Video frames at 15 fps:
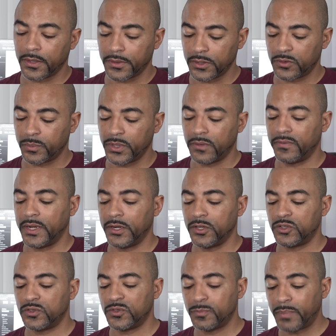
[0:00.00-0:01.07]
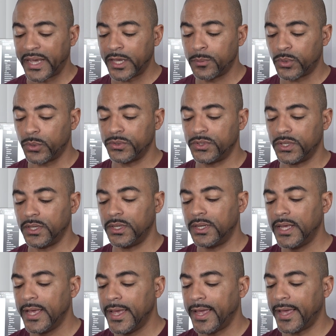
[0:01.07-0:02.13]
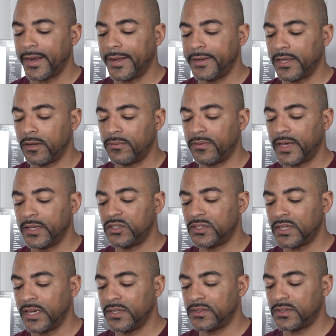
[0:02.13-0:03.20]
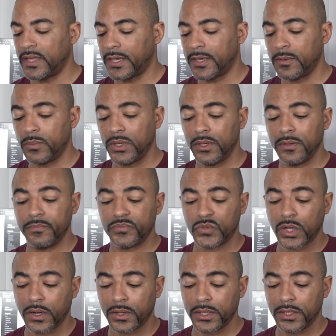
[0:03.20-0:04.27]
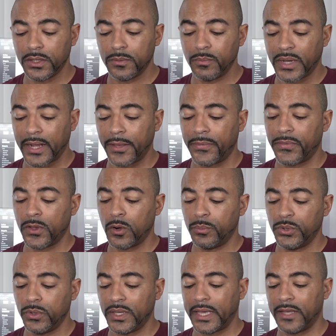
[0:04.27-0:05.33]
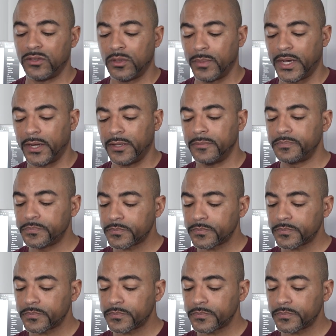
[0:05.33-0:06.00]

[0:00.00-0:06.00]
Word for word: this beer virus spike protein and identify sites that can be targeted by a therapeutic antibody.